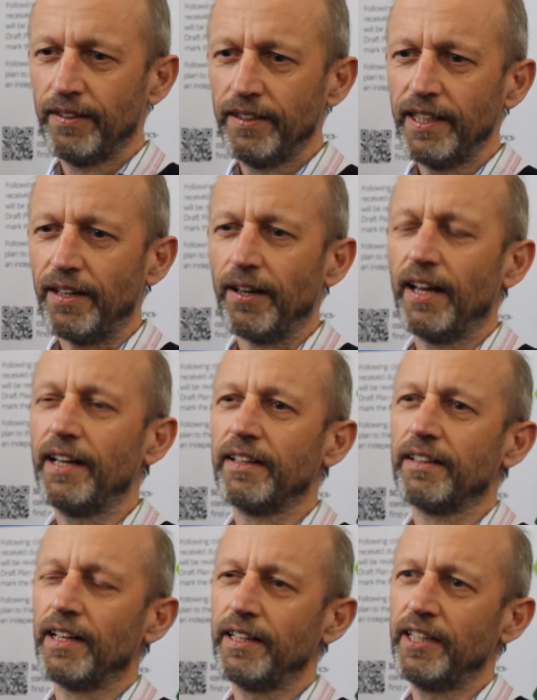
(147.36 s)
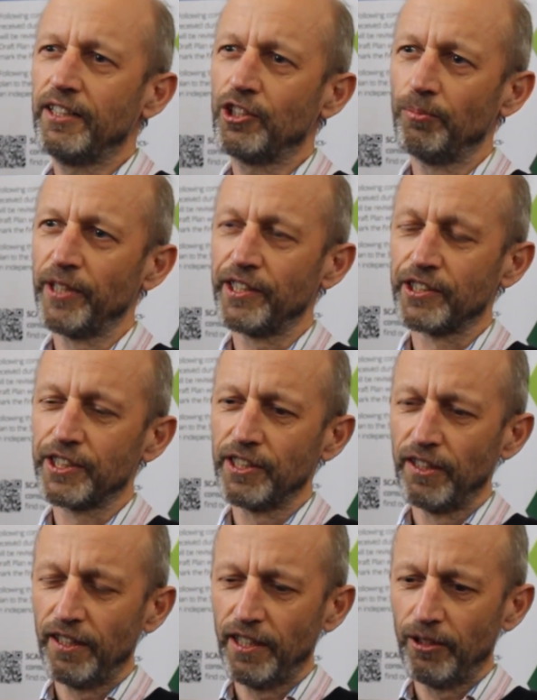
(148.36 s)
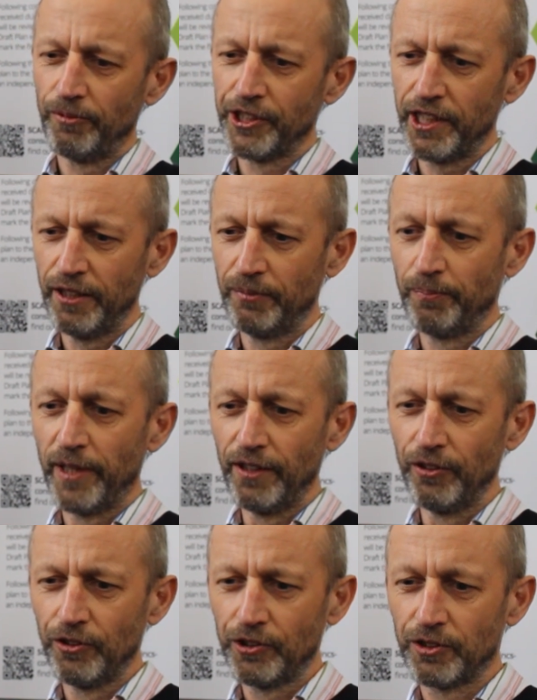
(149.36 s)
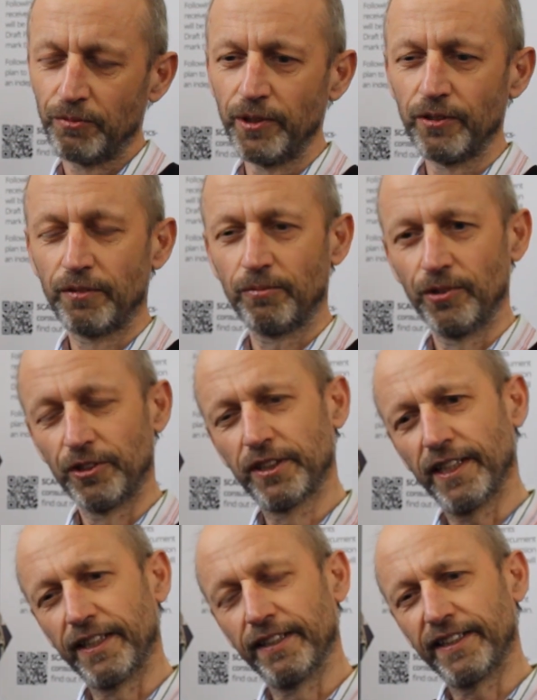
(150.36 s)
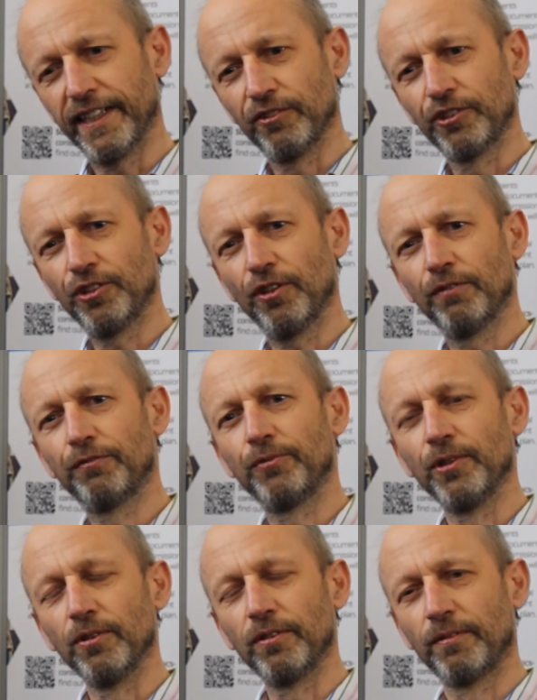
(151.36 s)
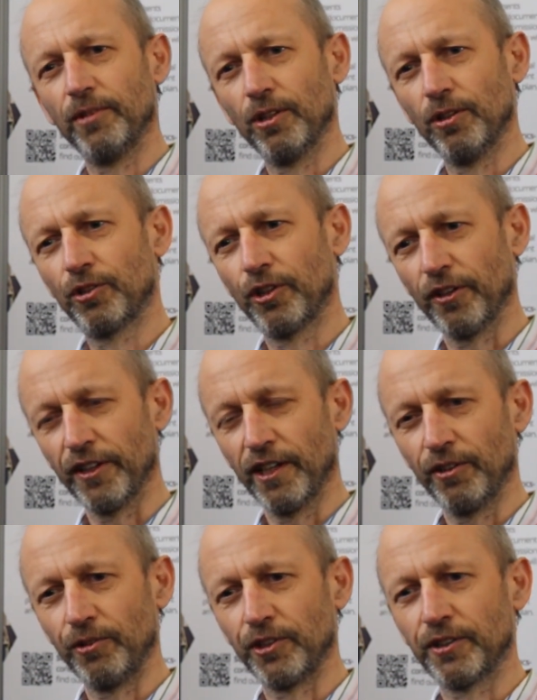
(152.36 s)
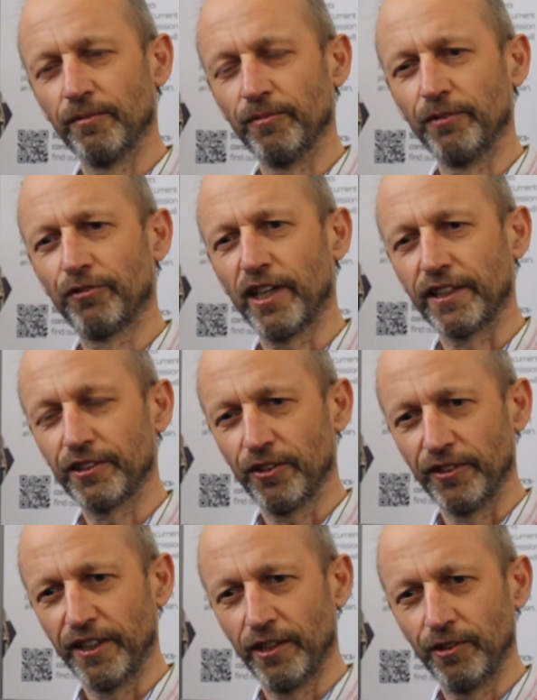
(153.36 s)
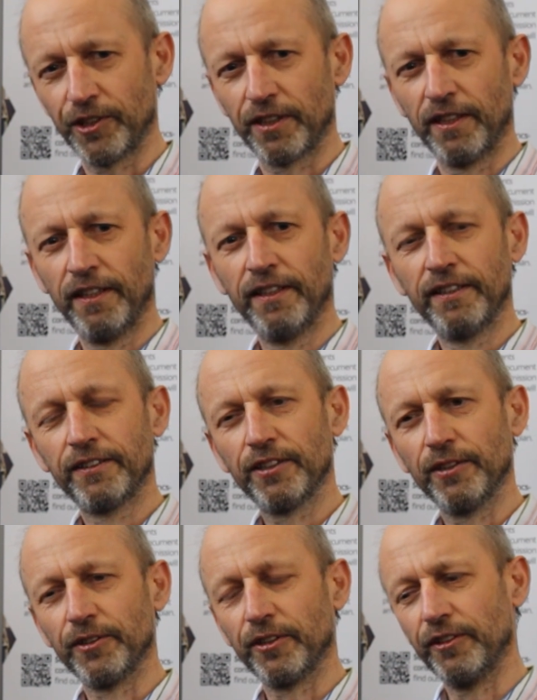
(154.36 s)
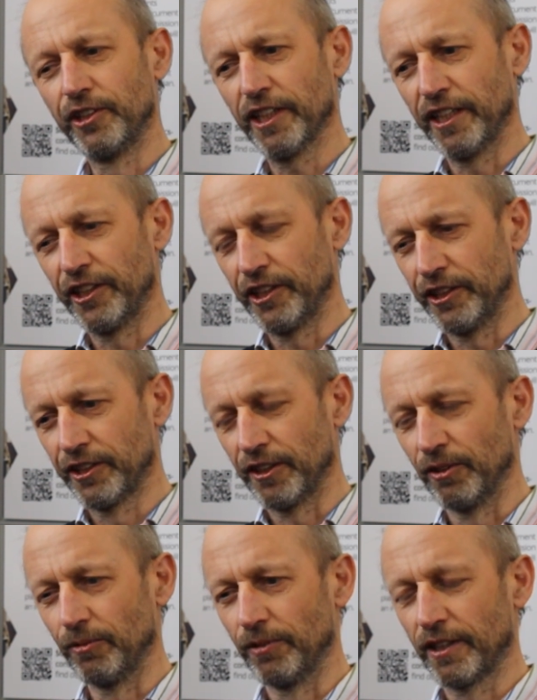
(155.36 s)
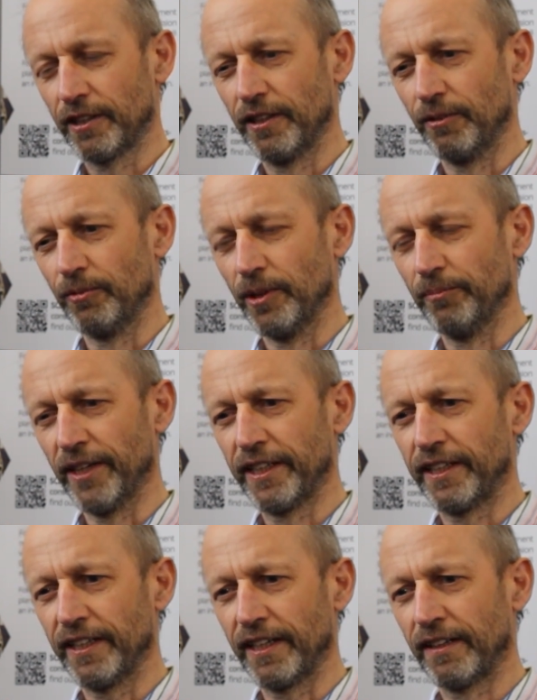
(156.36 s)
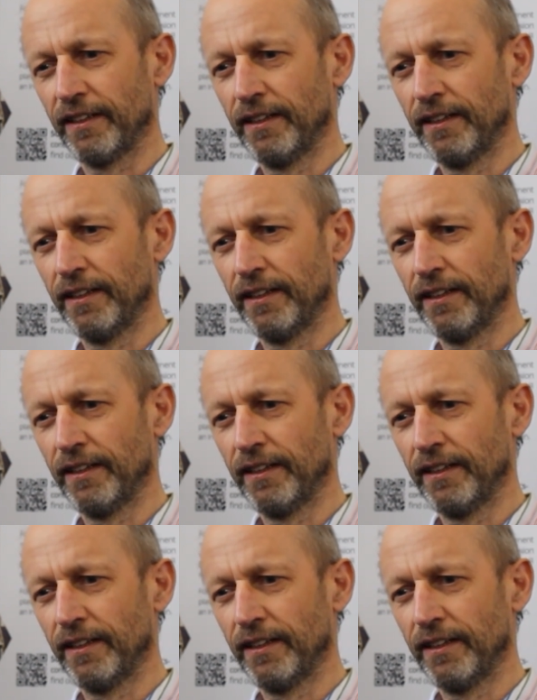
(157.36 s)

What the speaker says: Yeah, any comments that are received by us, we'll take account of. We'll look at those and reflect on those in terms of the changes that we're making.